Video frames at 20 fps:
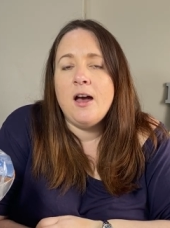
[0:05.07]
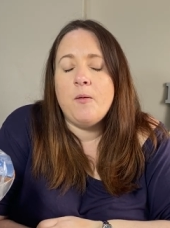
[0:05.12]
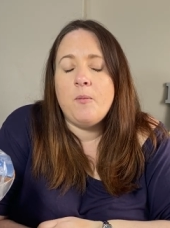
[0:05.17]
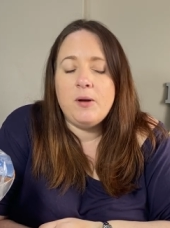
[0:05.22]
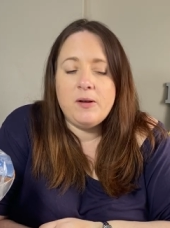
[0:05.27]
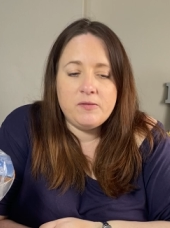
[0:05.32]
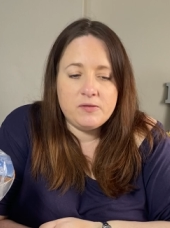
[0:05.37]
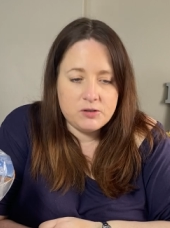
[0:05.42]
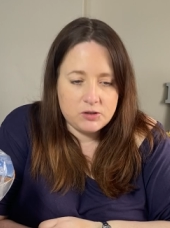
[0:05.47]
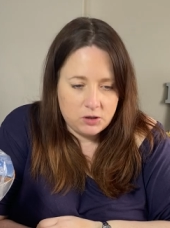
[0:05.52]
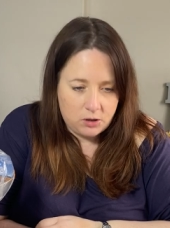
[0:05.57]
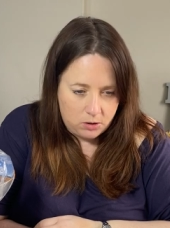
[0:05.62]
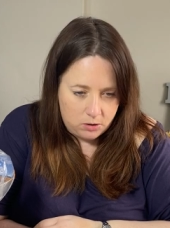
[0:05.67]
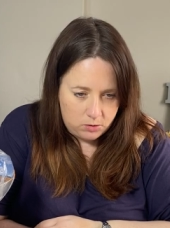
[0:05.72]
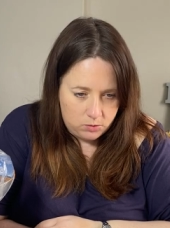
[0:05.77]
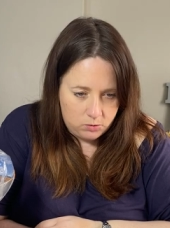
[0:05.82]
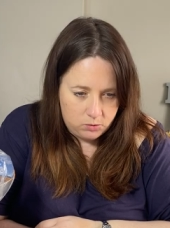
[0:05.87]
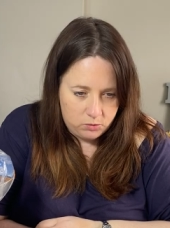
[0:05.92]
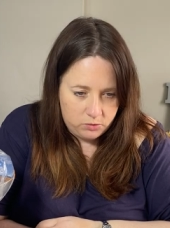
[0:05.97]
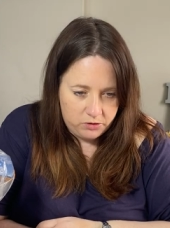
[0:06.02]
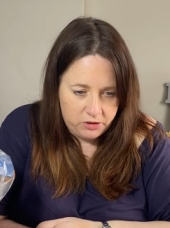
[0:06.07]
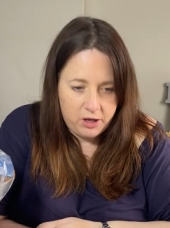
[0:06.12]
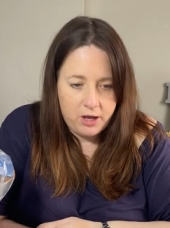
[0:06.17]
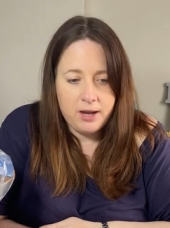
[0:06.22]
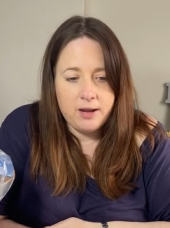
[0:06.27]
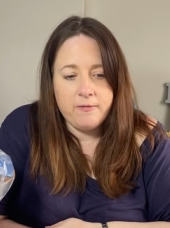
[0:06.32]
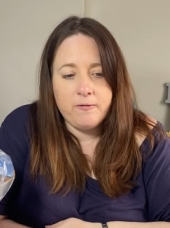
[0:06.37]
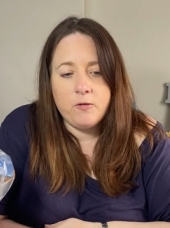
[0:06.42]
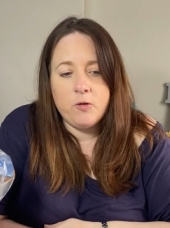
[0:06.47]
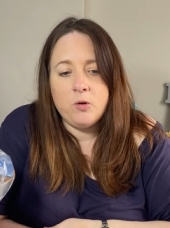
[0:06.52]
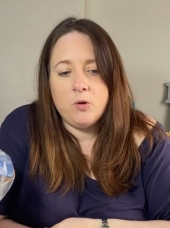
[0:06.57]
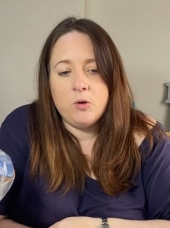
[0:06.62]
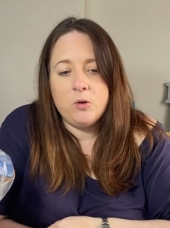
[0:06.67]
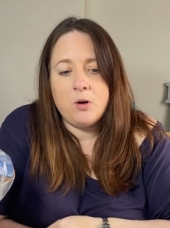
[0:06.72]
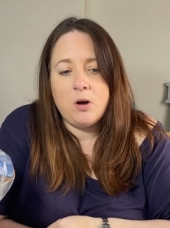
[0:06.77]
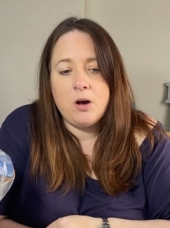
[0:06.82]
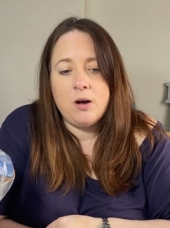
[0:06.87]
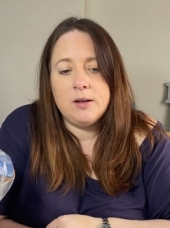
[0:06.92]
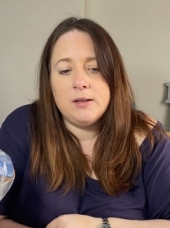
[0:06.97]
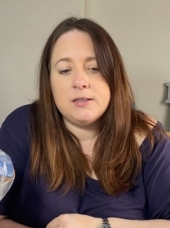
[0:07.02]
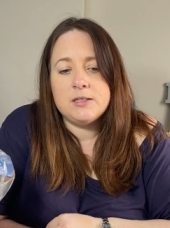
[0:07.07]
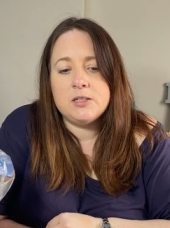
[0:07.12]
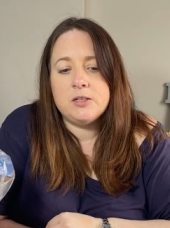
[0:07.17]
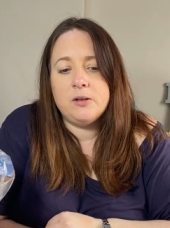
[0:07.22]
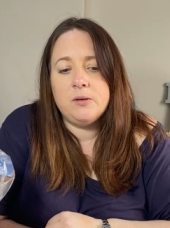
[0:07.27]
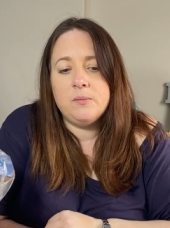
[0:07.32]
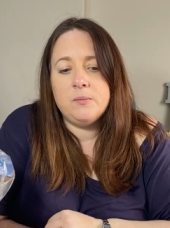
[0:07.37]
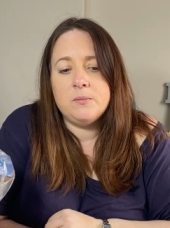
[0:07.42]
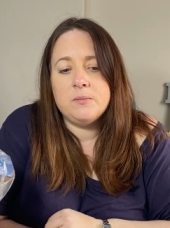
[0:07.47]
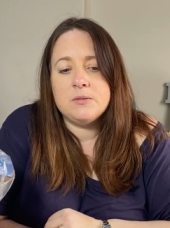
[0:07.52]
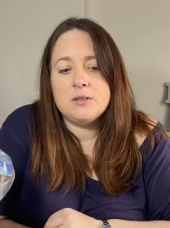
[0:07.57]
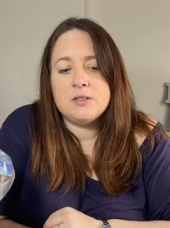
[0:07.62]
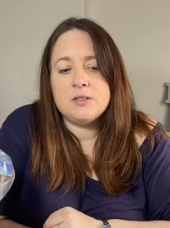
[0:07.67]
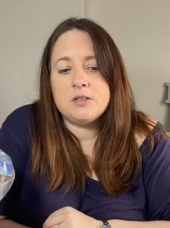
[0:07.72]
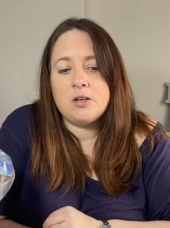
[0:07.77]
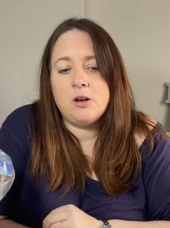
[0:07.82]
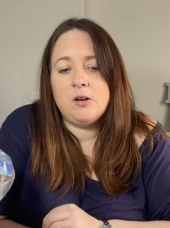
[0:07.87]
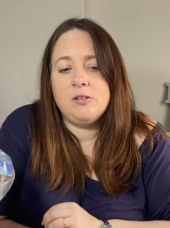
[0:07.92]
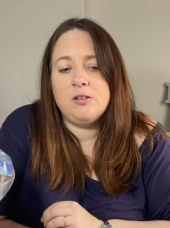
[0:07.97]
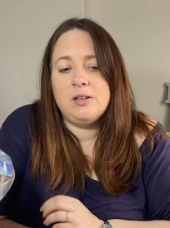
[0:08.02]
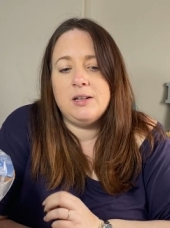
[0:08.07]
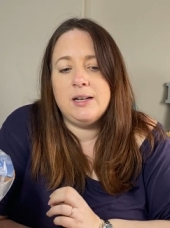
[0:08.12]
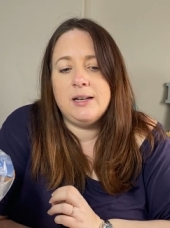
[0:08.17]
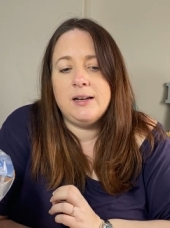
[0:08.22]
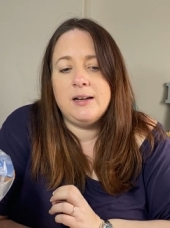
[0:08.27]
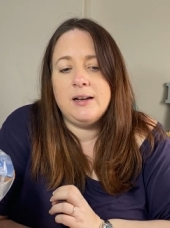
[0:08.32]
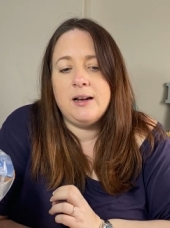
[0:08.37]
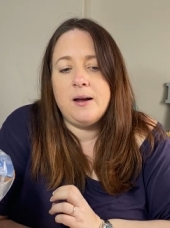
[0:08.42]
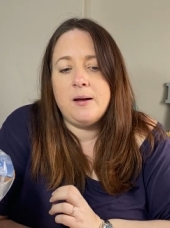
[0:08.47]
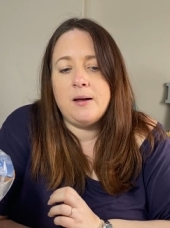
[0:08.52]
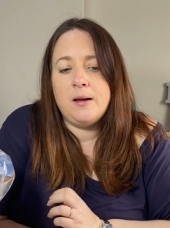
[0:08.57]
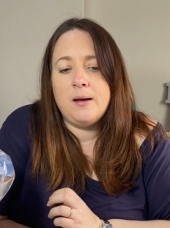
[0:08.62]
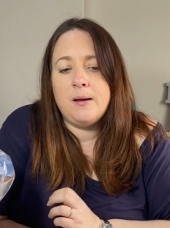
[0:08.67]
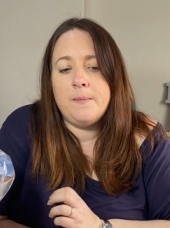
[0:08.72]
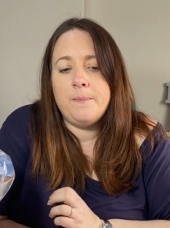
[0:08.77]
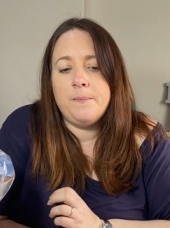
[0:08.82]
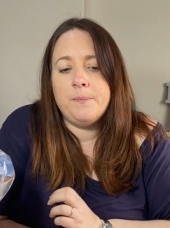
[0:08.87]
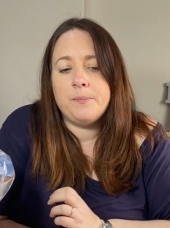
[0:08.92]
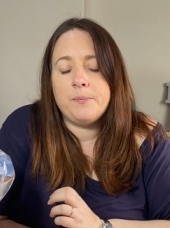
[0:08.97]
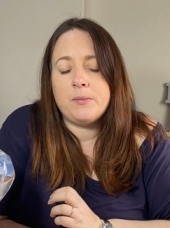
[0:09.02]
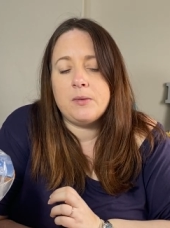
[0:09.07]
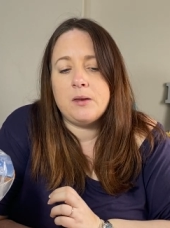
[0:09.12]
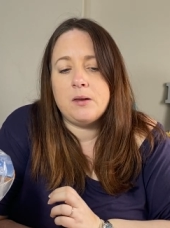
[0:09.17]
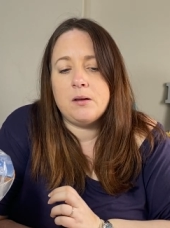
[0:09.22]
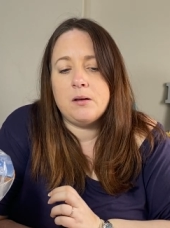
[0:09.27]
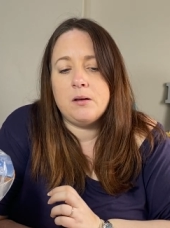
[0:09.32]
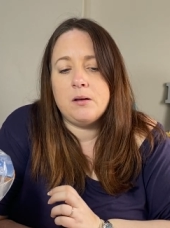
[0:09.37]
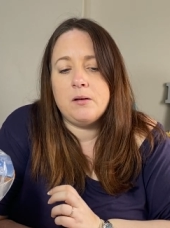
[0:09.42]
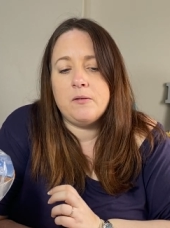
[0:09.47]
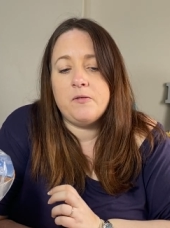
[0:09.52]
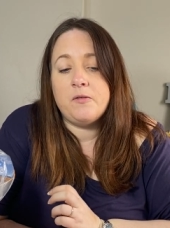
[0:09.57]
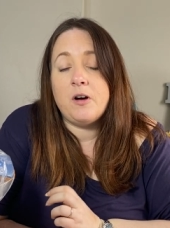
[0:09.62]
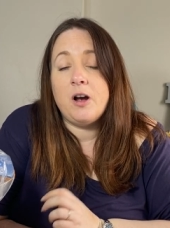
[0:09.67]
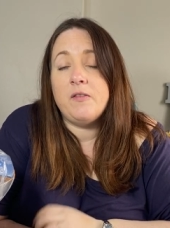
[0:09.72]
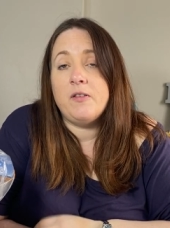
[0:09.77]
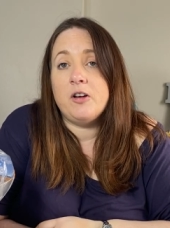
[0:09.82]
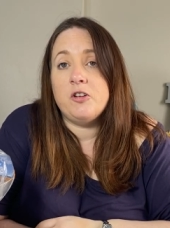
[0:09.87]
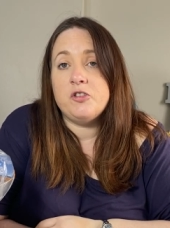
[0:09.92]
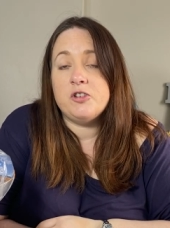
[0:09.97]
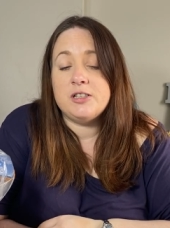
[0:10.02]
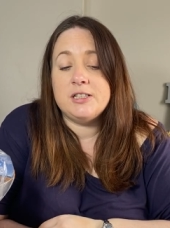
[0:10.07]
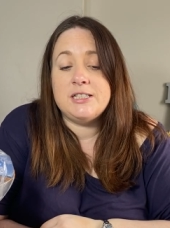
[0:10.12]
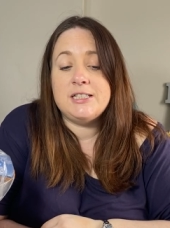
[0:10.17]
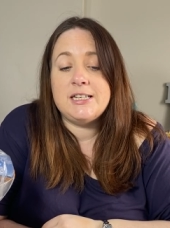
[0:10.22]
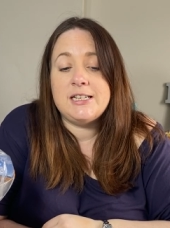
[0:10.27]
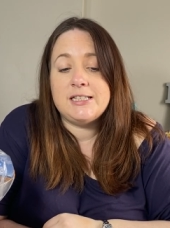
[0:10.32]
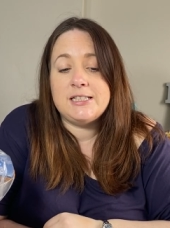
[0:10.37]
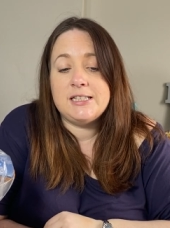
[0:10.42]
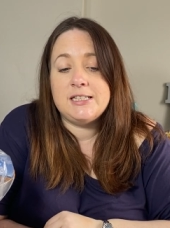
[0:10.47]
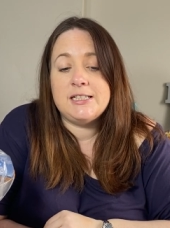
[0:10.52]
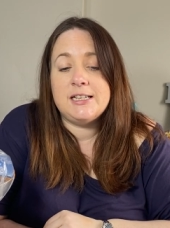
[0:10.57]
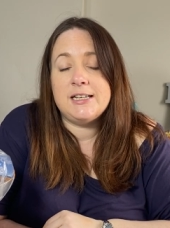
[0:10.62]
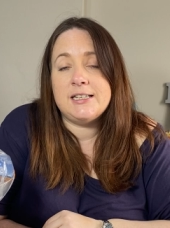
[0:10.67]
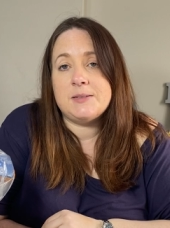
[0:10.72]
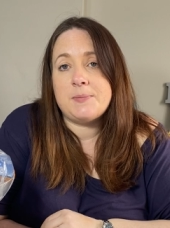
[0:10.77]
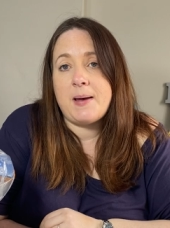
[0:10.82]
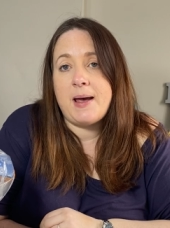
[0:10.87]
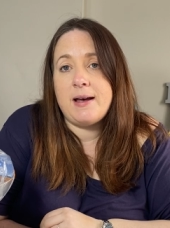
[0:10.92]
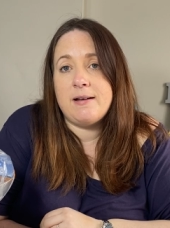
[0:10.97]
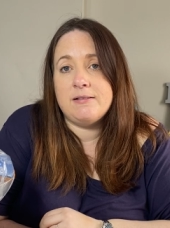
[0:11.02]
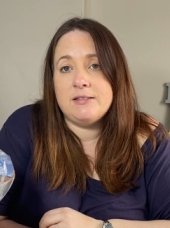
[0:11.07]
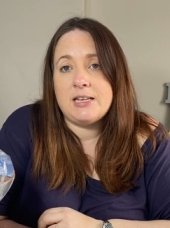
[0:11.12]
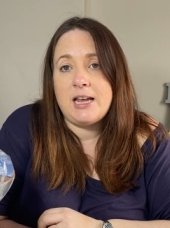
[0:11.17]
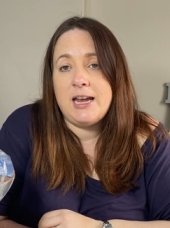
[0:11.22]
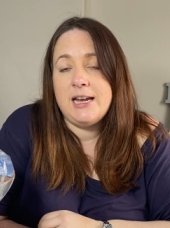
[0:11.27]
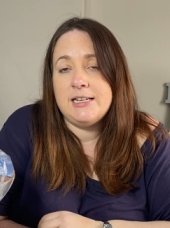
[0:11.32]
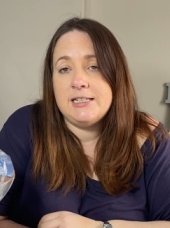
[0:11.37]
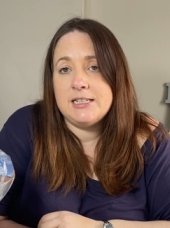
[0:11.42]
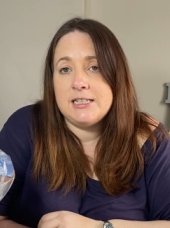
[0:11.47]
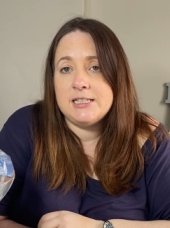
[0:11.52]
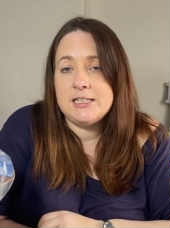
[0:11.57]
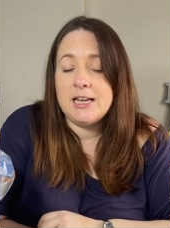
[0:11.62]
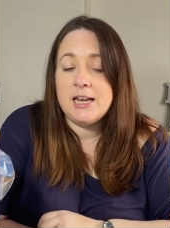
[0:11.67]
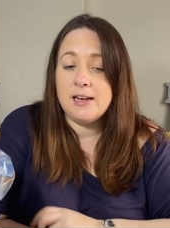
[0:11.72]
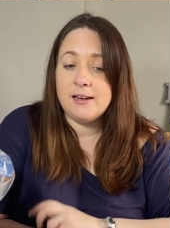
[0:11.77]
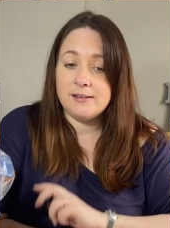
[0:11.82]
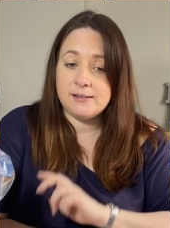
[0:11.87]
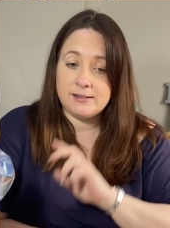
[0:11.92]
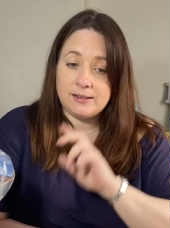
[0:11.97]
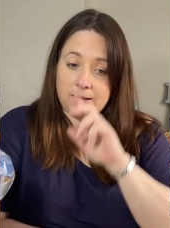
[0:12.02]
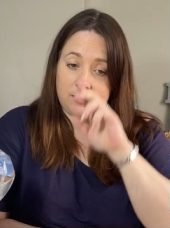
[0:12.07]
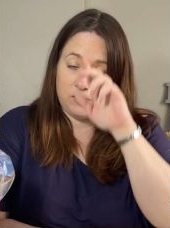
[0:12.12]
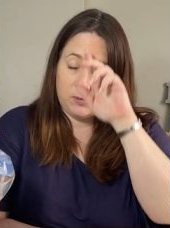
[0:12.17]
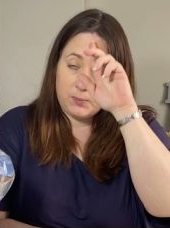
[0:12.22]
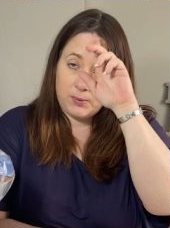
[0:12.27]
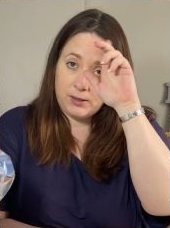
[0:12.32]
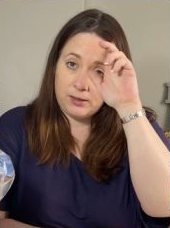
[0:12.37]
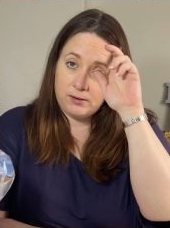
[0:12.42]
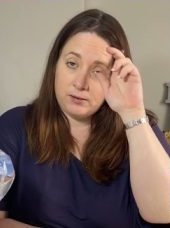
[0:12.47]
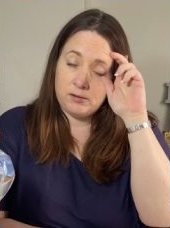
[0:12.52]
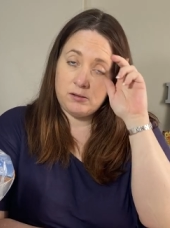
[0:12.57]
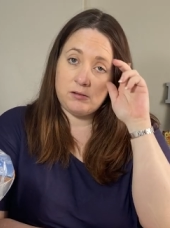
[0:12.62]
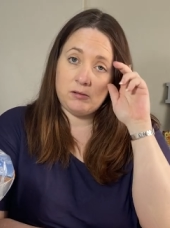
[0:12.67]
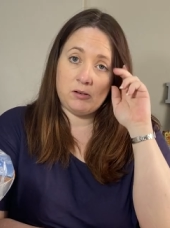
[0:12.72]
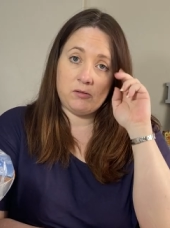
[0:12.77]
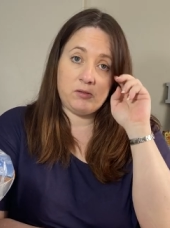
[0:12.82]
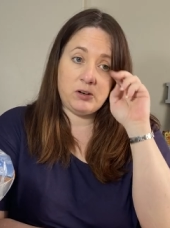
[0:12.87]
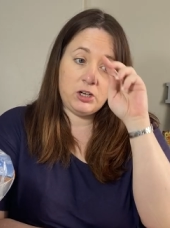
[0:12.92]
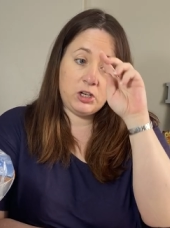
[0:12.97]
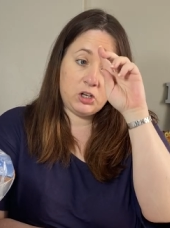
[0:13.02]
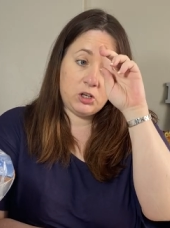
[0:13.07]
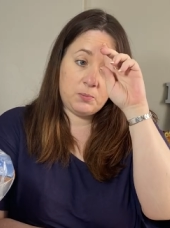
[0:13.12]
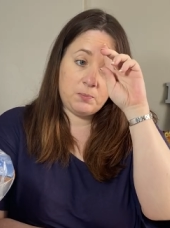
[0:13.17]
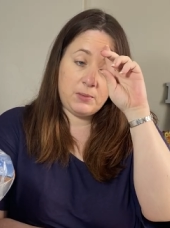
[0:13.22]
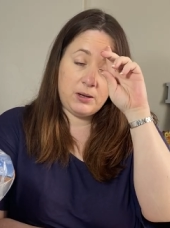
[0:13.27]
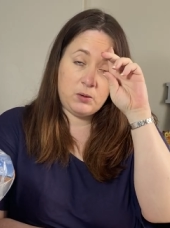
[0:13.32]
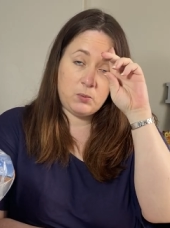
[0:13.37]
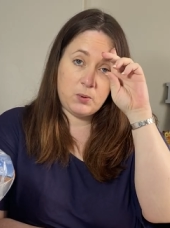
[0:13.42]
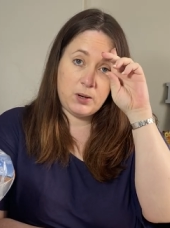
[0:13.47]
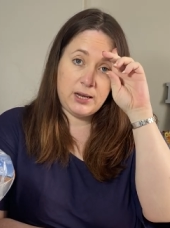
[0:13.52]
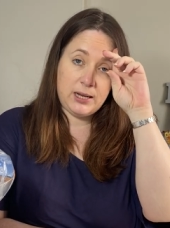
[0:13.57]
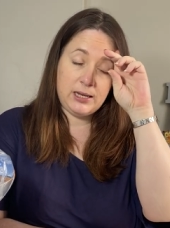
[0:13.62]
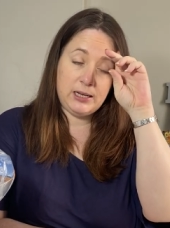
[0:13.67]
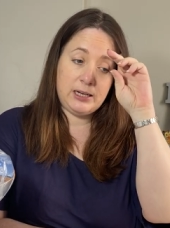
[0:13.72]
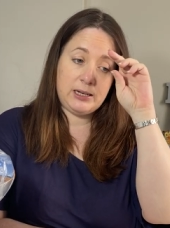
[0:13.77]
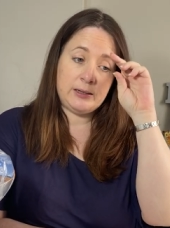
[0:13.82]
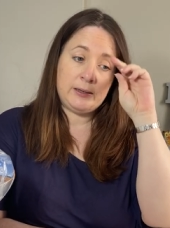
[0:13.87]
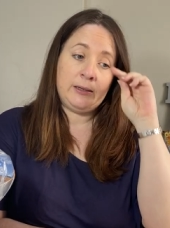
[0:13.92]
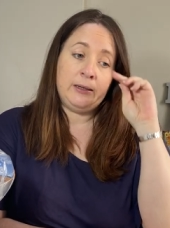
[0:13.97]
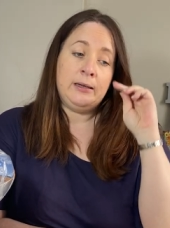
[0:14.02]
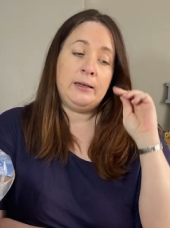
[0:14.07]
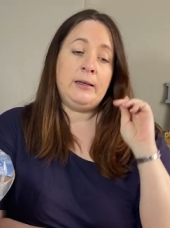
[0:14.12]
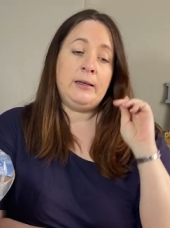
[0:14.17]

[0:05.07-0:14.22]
We've sold 34 items totaling um, £566.86, so it's been a really good midweek.